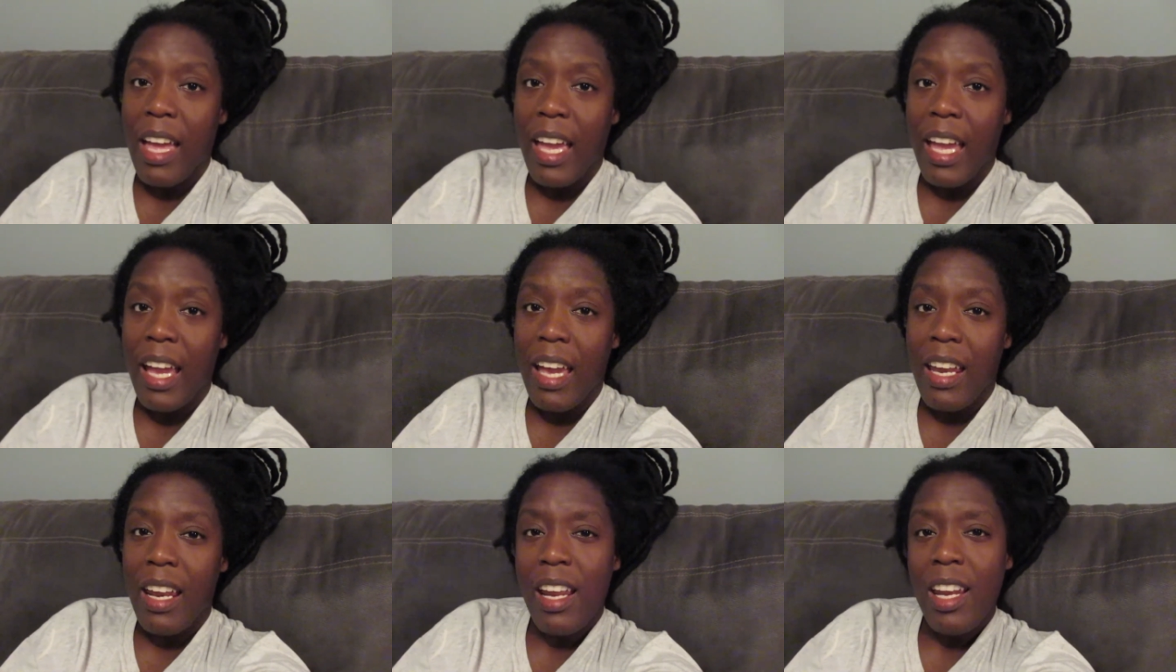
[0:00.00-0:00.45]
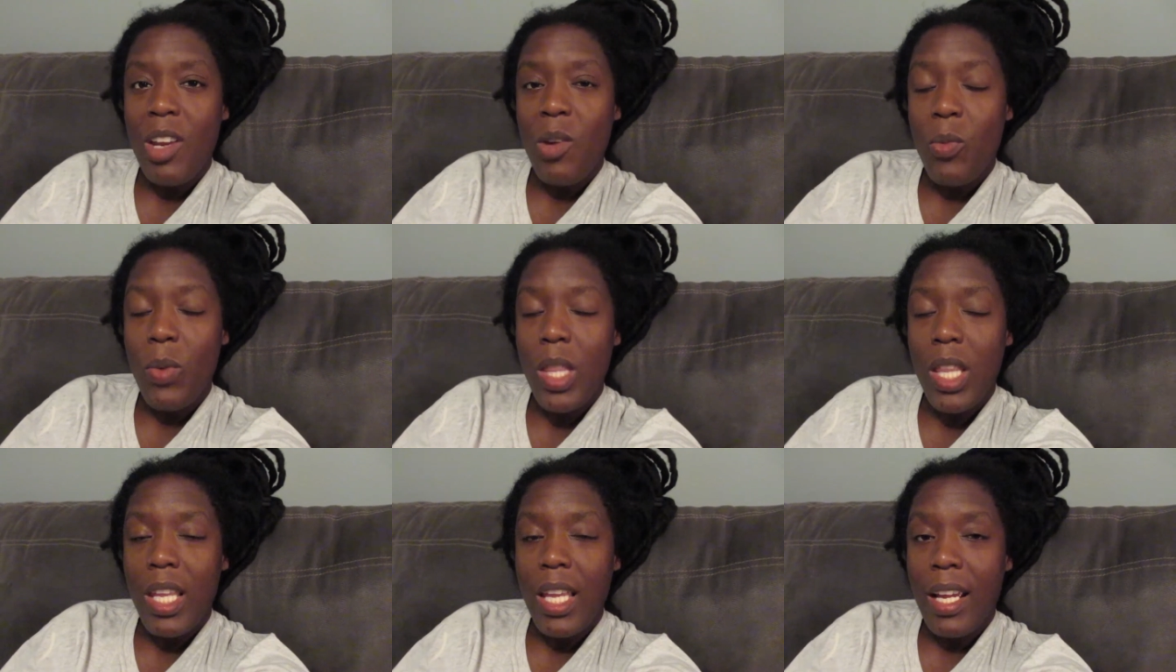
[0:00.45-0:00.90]
And I
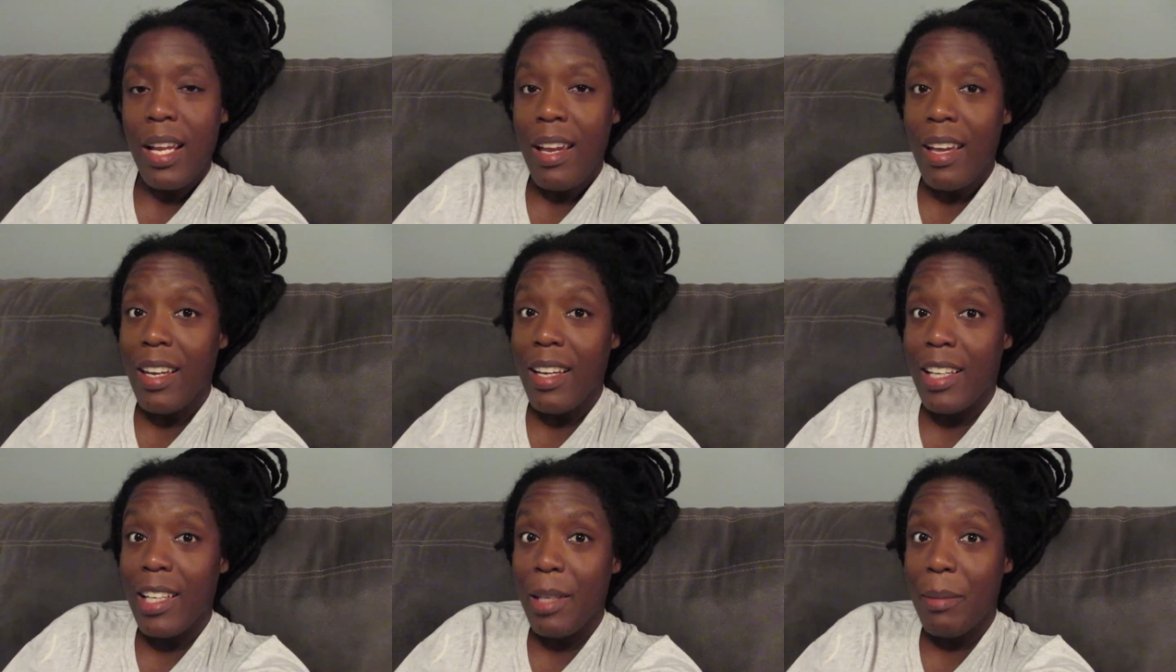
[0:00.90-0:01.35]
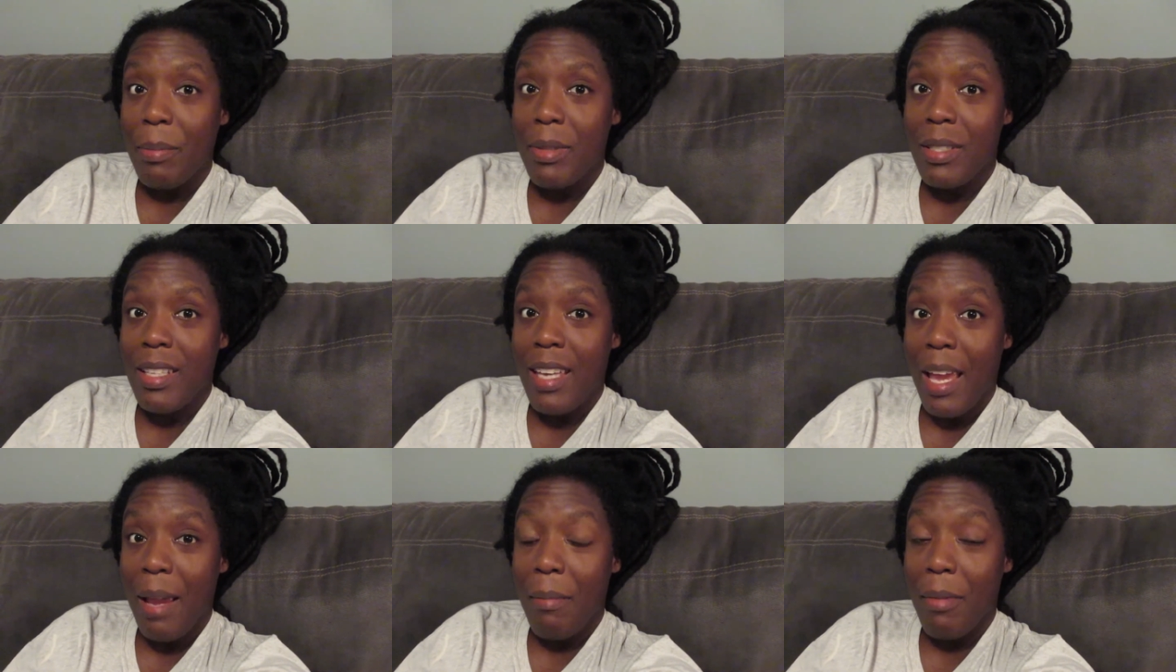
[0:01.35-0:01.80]
didn't really like how the
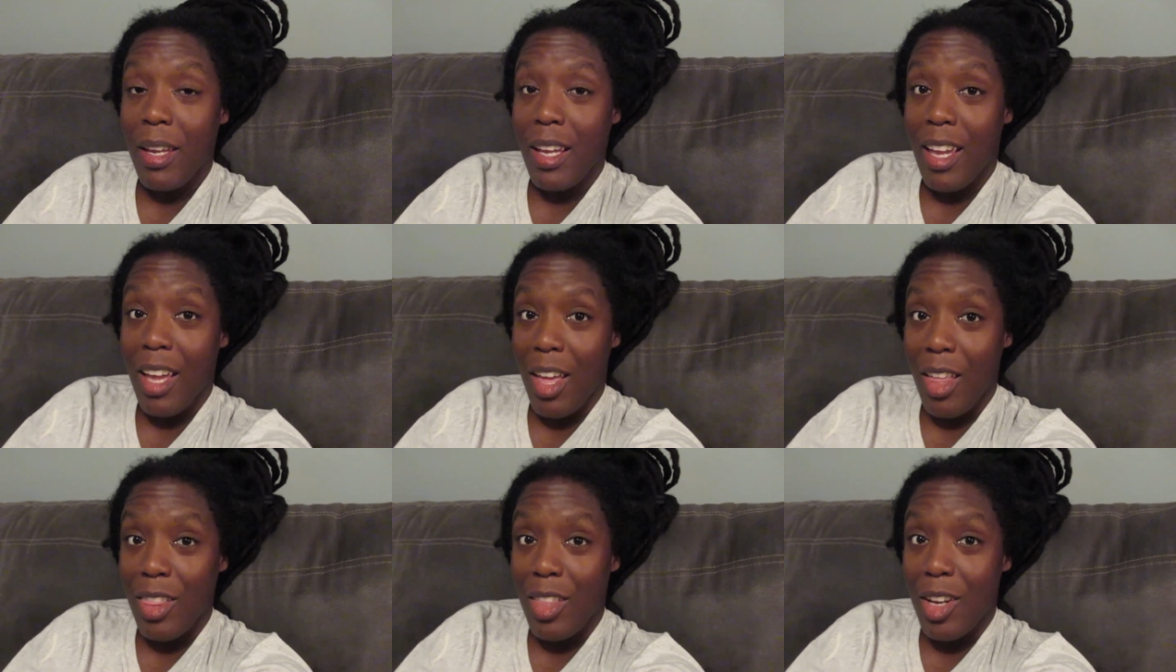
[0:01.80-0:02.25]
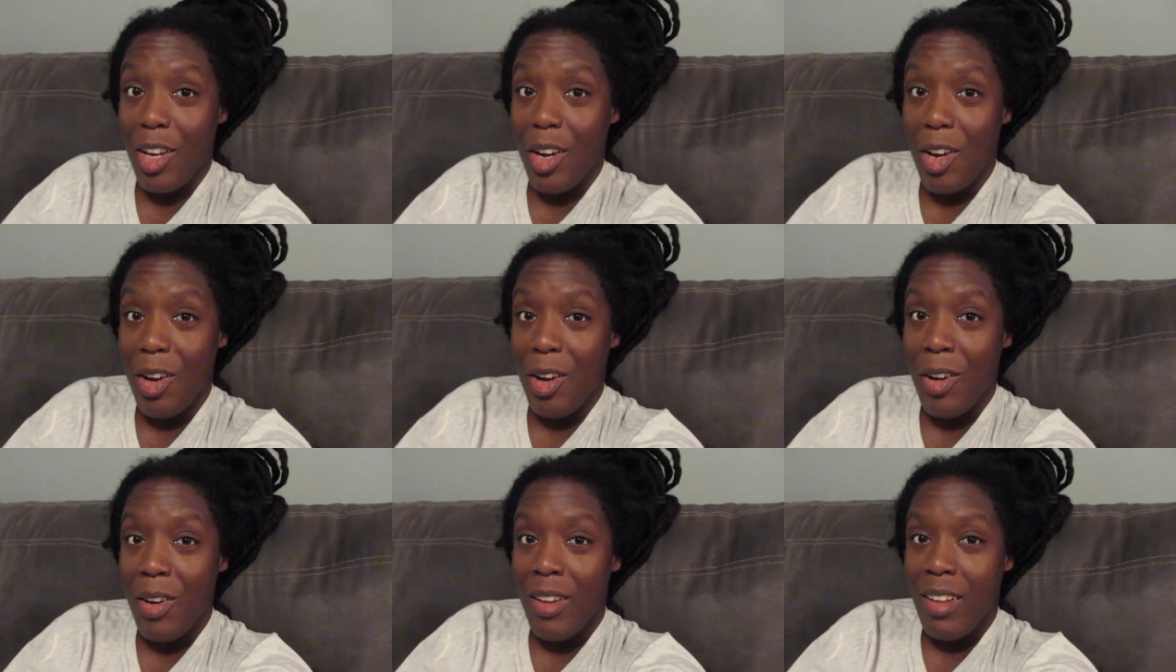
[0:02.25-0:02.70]
clips came
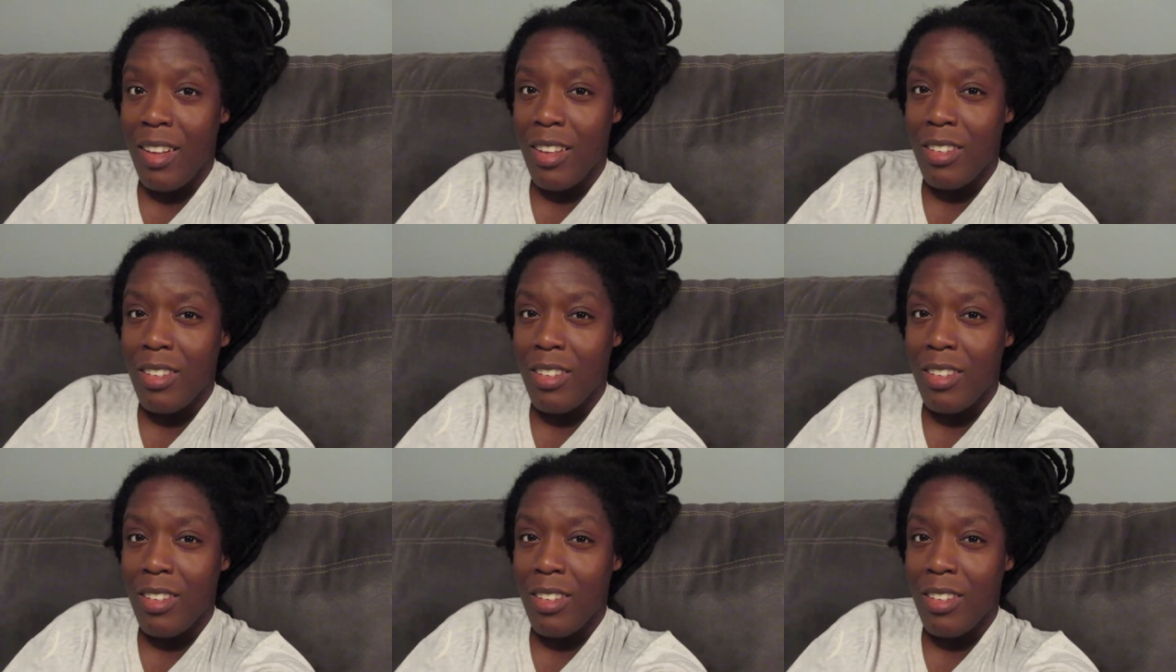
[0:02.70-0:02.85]
together.